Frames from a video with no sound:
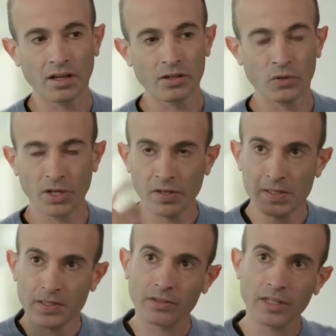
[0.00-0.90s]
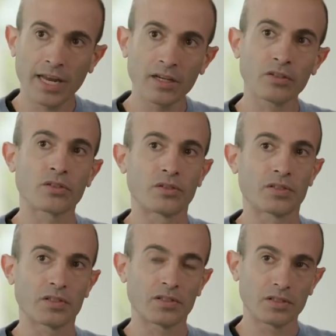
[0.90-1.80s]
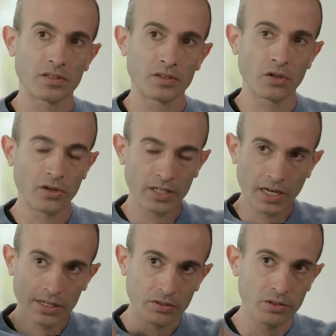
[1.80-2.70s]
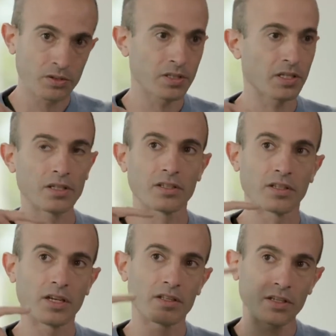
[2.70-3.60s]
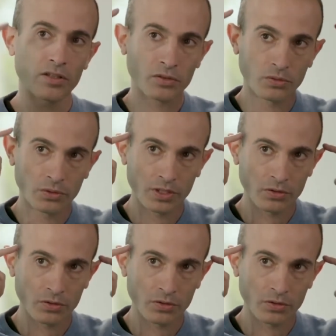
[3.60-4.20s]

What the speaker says: you have external actors going under your skin and into